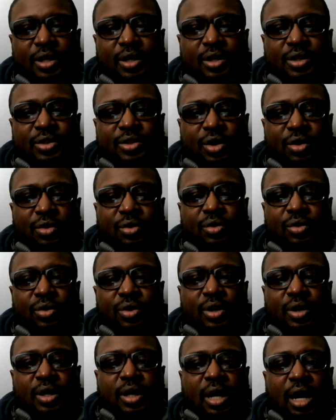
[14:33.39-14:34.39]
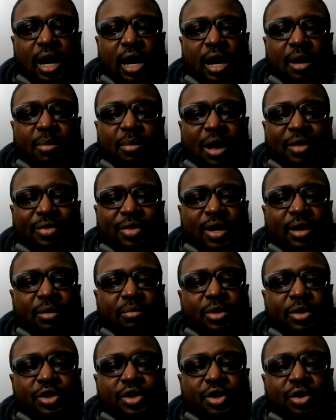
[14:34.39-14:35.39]
So I think
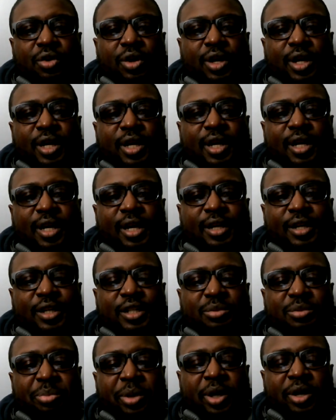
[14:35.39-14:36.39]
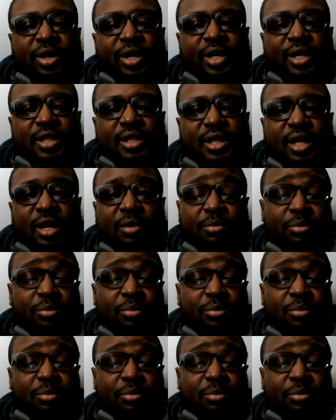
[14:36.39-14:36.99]
maturity and experience,